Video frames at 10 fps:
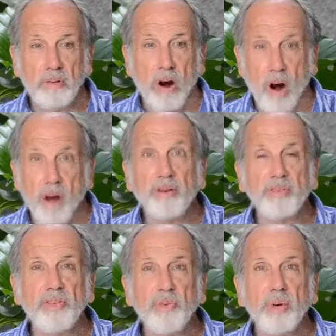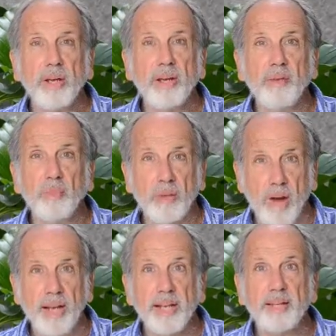harder than we would
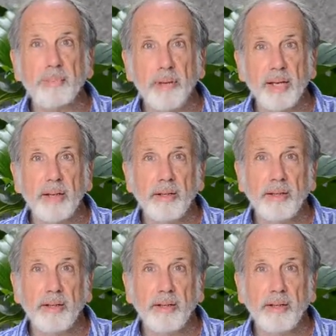like it to be.